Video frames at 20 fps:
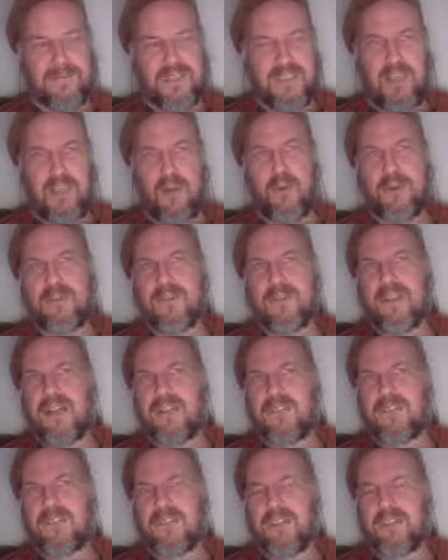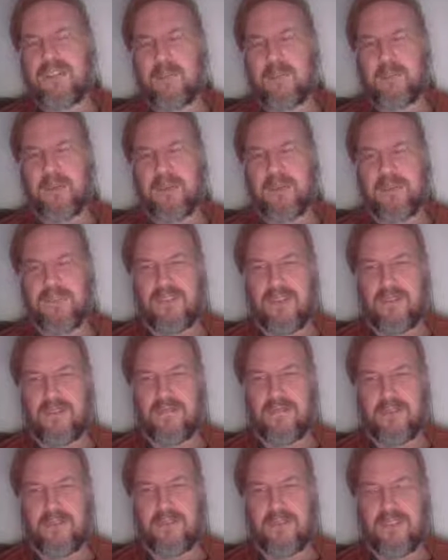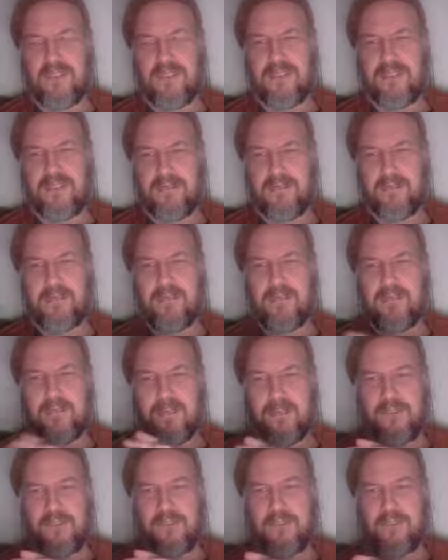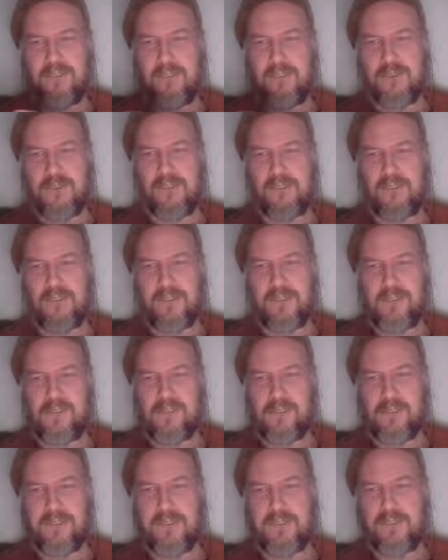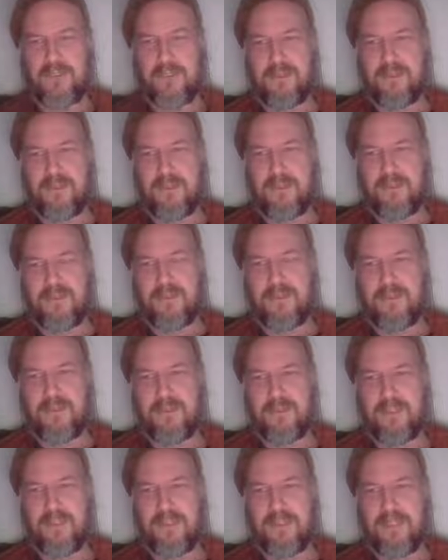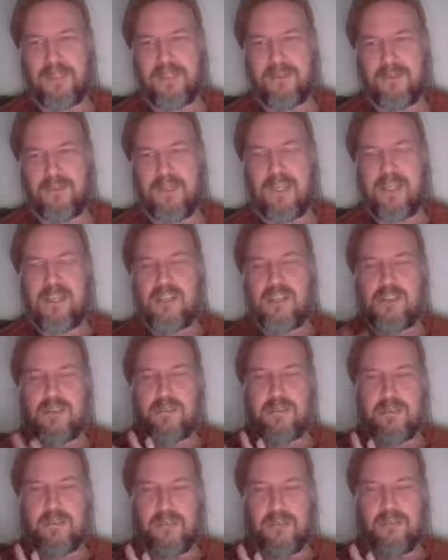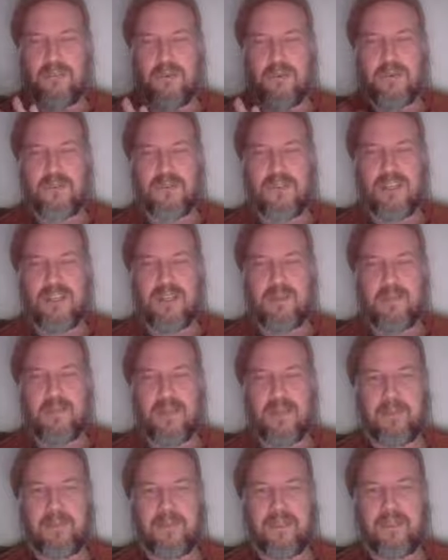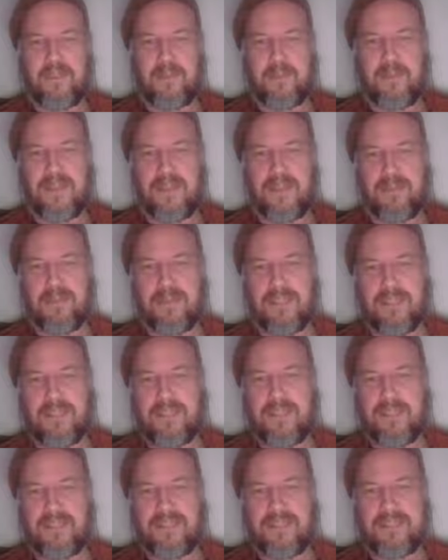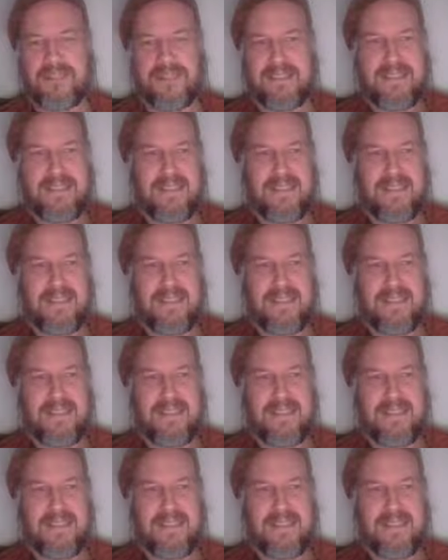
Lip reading: Or they're not seeing the bird's eye view. They miss the forest for the trees. So this is a good kind of showing you the forest kind of paper. That's why I really like it.